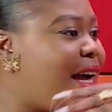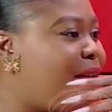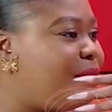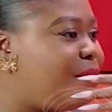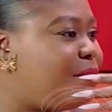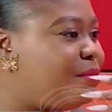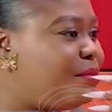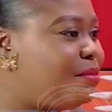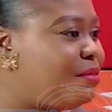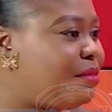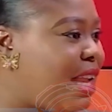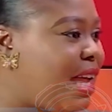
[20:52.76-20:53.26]

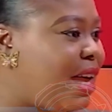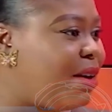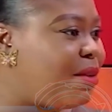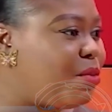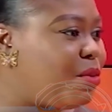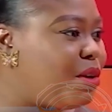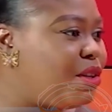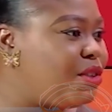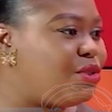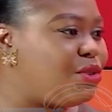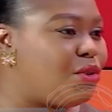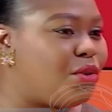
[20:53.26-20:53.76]

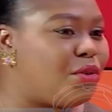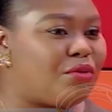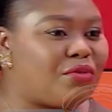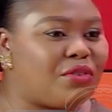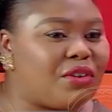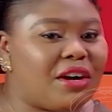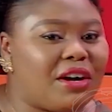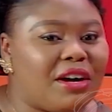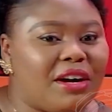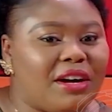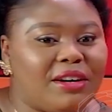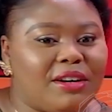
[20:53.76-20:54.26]
language of
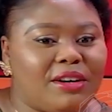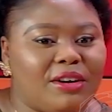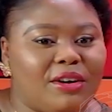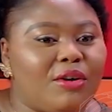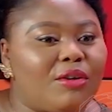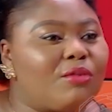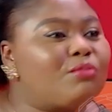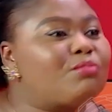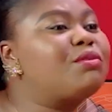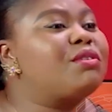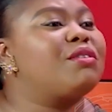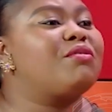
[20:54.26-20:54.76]

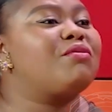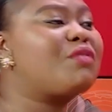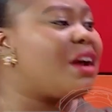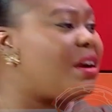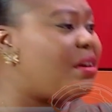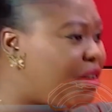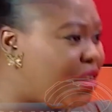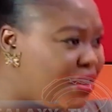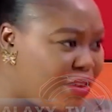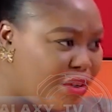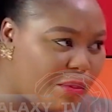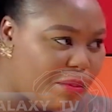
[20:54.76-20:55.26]
the
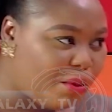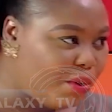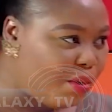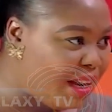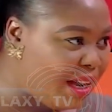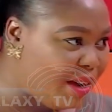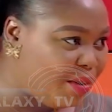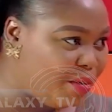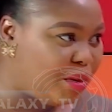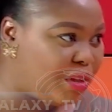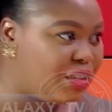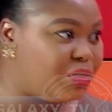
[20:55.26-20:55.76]
very normal
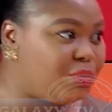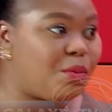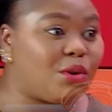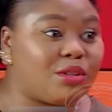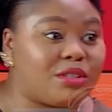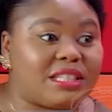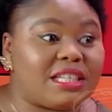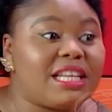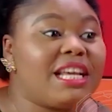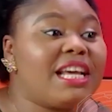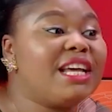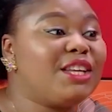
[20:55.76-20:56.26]
language,
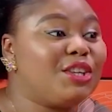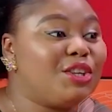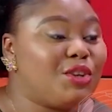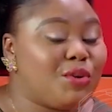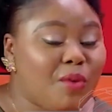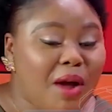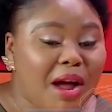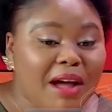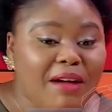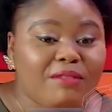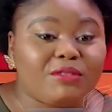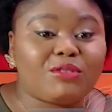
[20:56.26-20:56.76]
but you
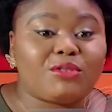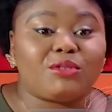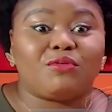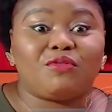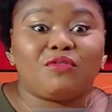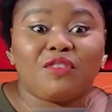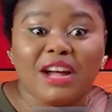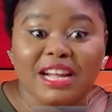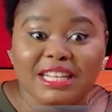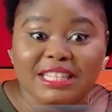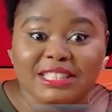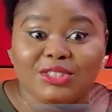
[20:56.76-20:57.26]
have to
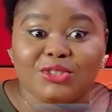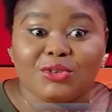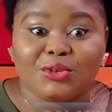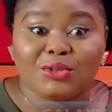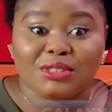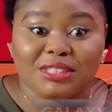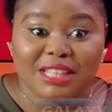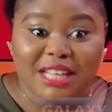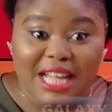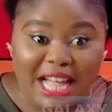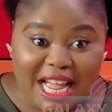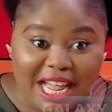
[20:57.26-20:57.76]
find your
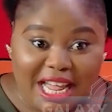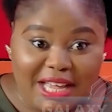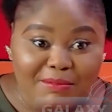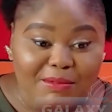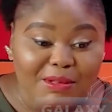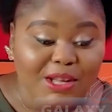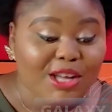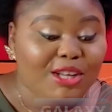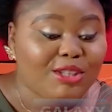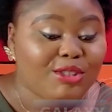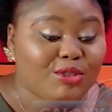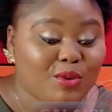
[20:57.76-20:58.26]
time
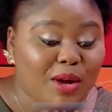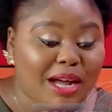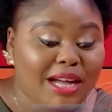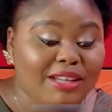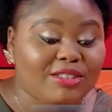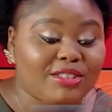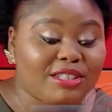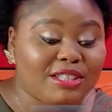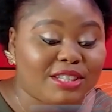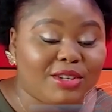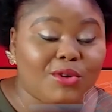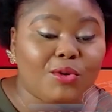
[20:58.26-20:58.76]
to
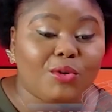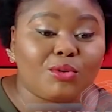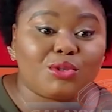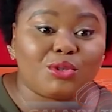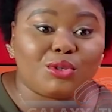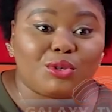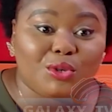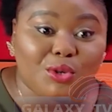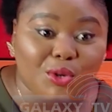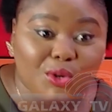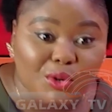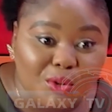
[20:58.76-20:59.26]
actually go to
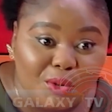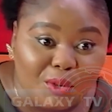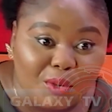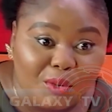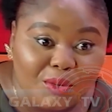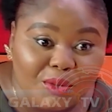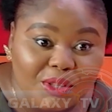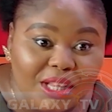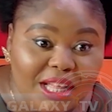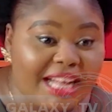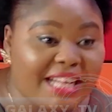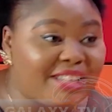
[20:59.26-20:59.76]

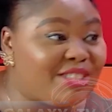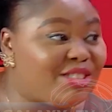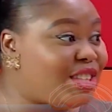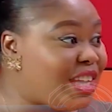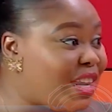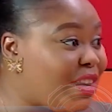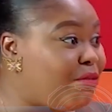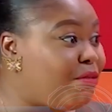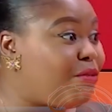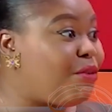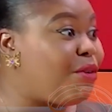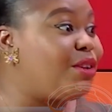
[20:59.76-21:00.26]
Google and
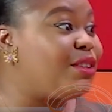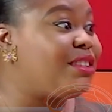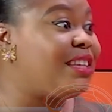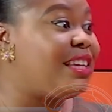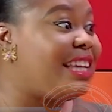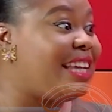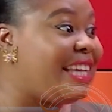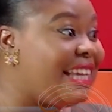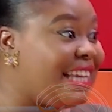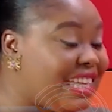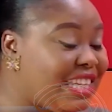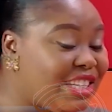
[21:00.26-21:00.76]
check for the
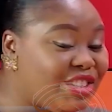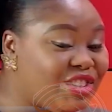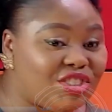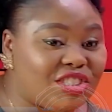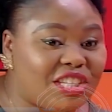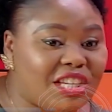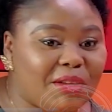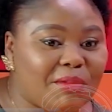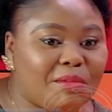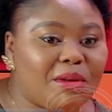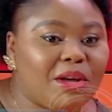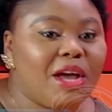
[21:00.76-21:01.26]
English
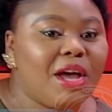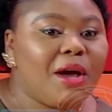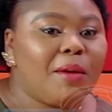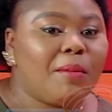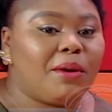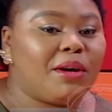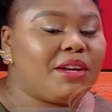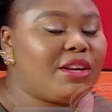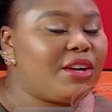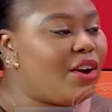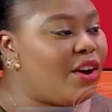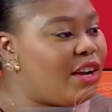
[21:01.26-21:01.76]
name. But
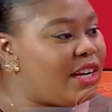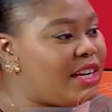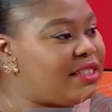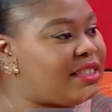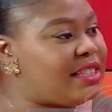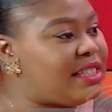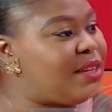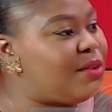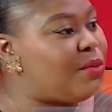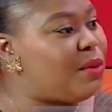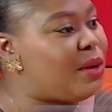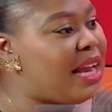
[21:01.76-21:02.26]
the honest
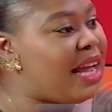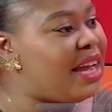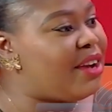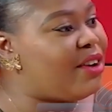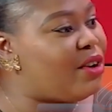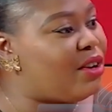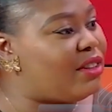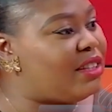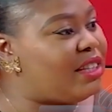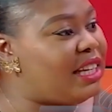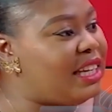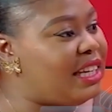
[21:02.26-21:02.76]
thing, when I
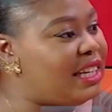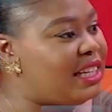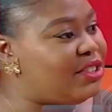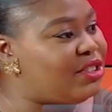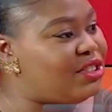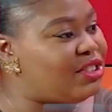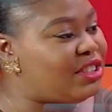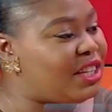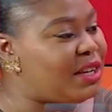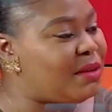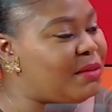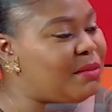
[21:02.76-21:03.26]
got the English
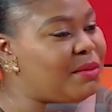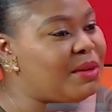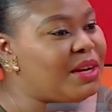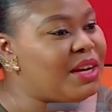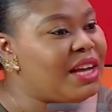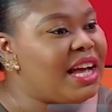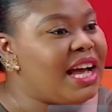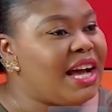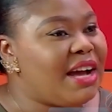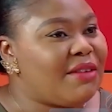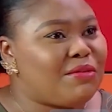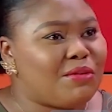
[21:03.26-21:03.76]
name,
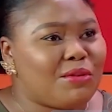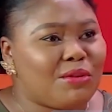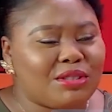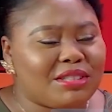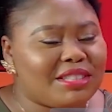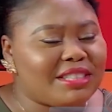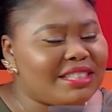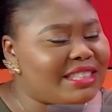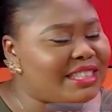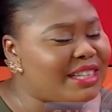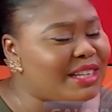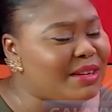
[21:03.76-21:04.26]
I've
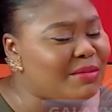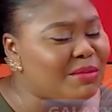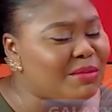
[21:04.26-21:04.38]
forgotten the name. Oh